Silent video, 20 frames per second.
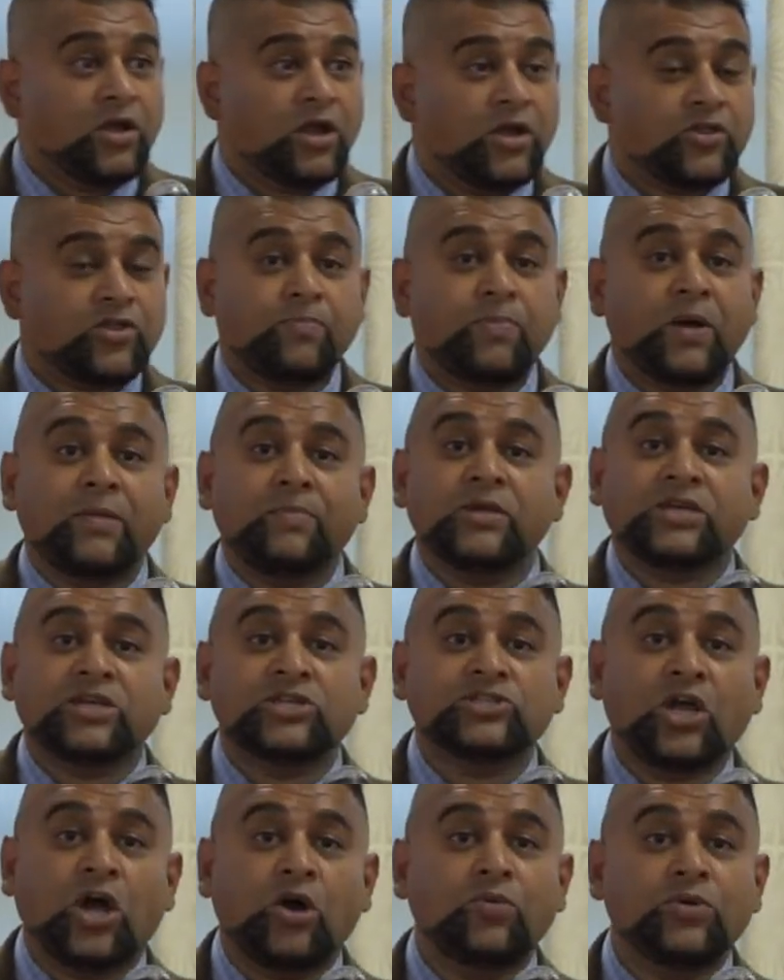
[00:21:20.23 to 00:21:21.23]
The public
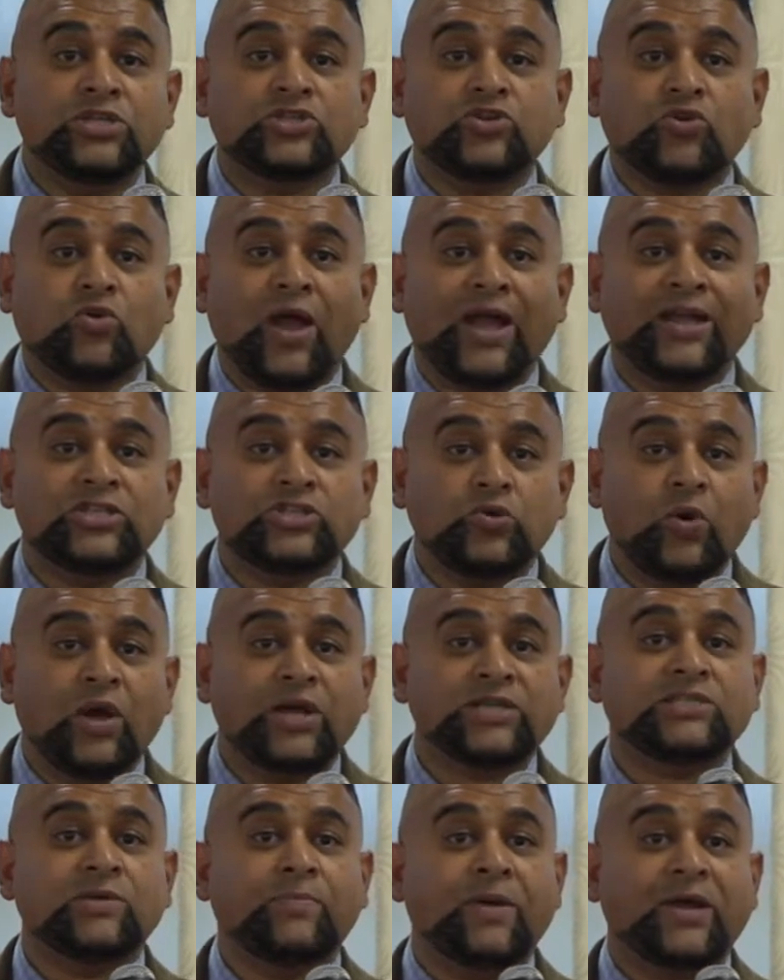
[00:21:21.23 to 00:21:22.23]
is always crying to
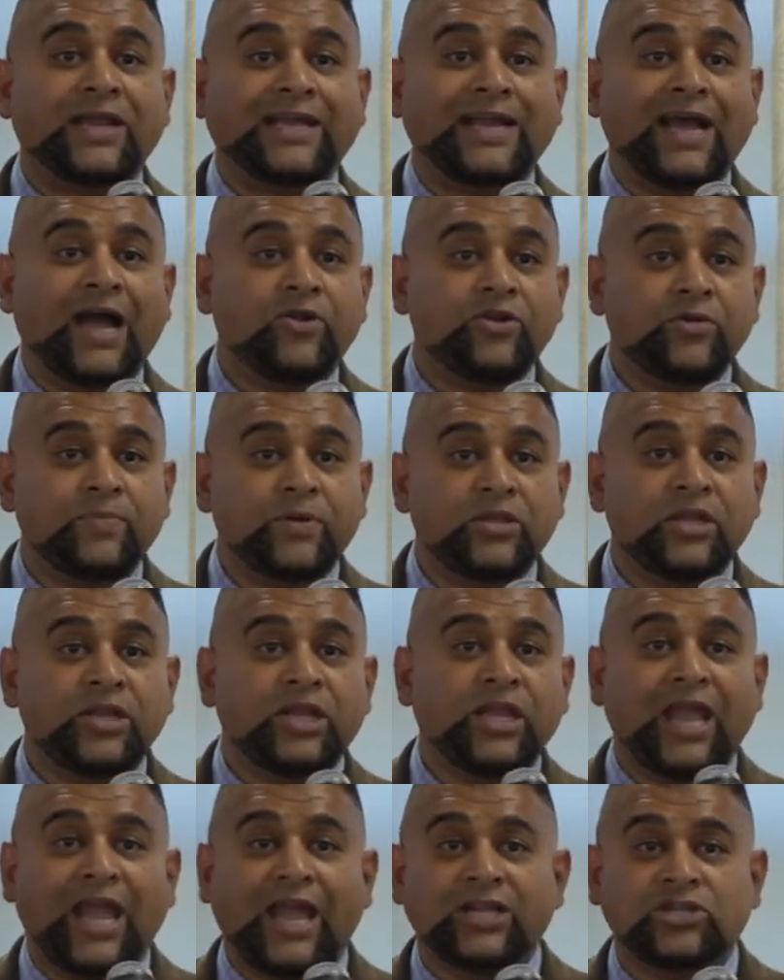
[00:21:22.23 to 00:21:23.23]
us about
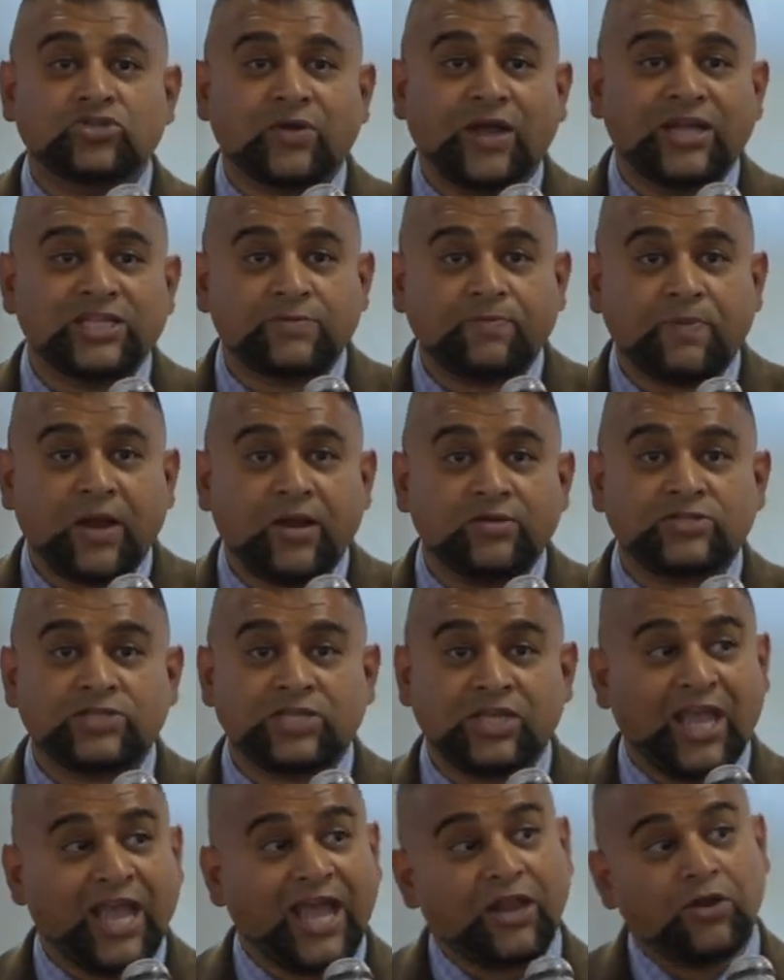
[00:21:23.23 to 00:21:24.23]
accountability and
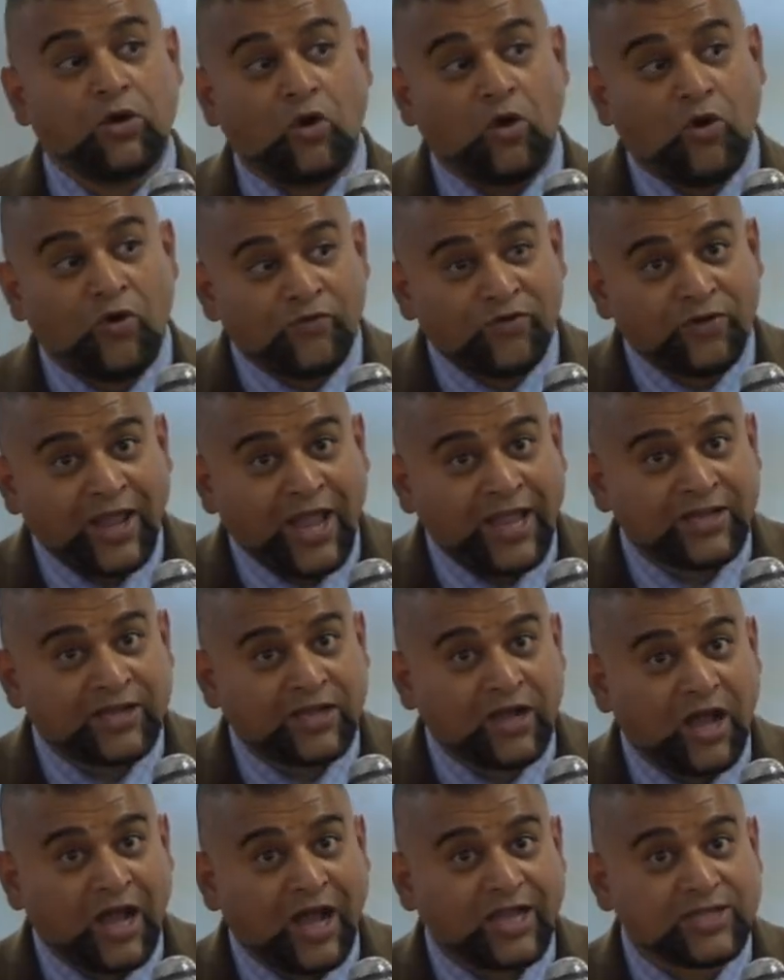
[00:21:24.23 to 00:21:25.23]
transparency and overhead
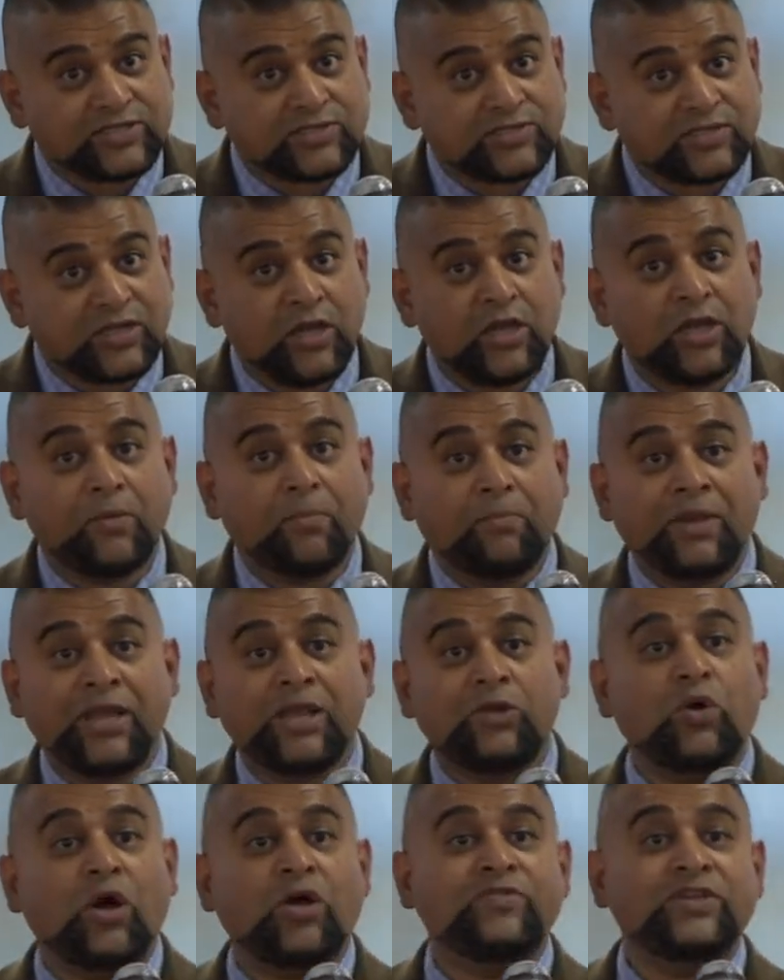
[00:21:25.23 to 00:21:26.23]
cost.
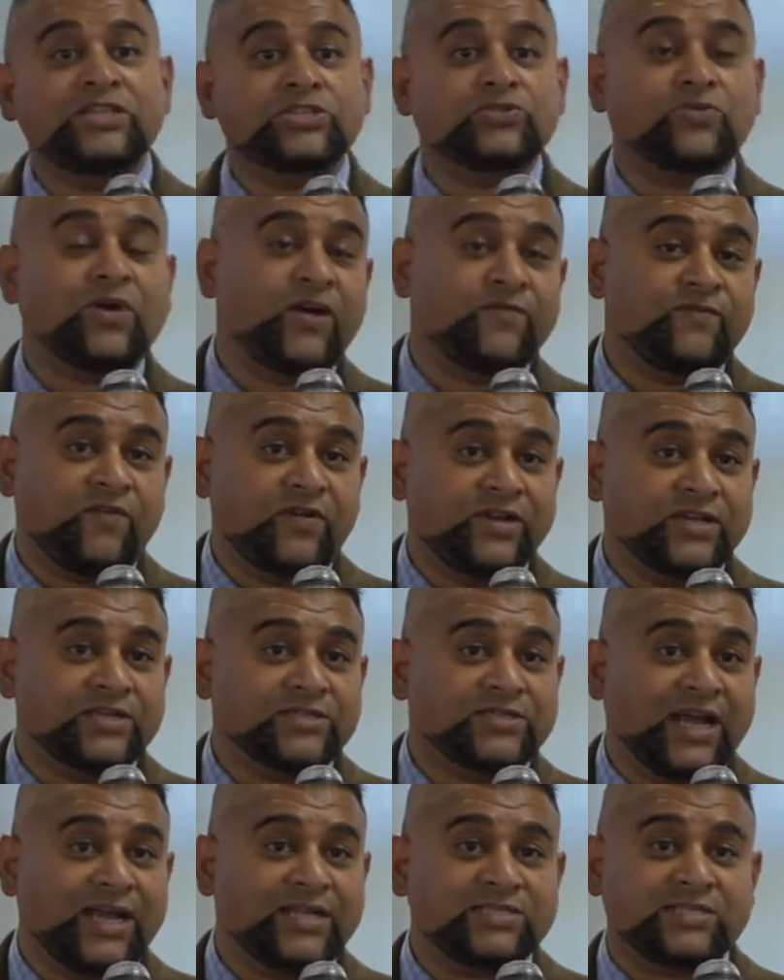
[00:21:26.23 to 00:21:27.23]
Meanwhile, these crowdfunding
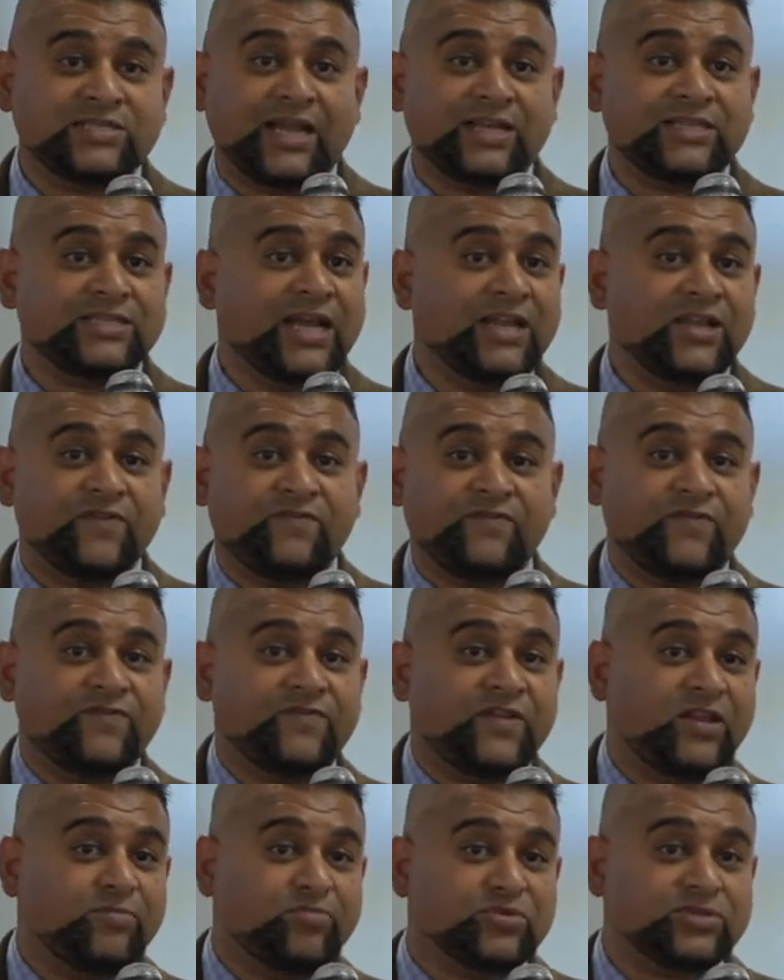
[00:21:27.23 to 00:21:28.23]
sites take 10 to
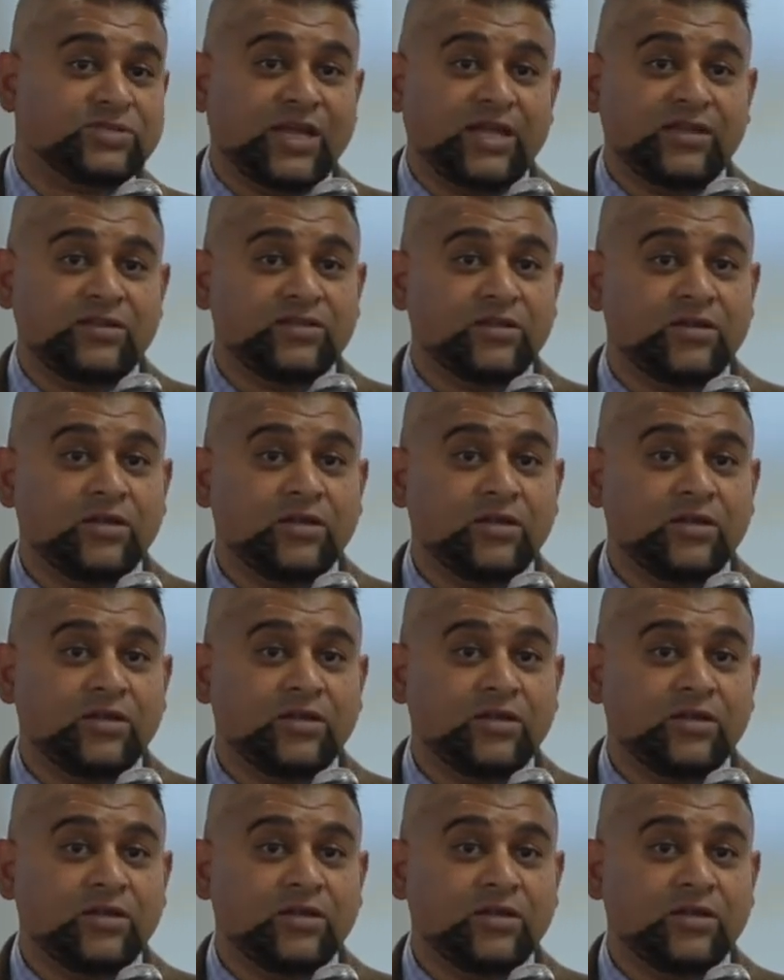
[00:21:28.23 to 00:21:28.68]
15%.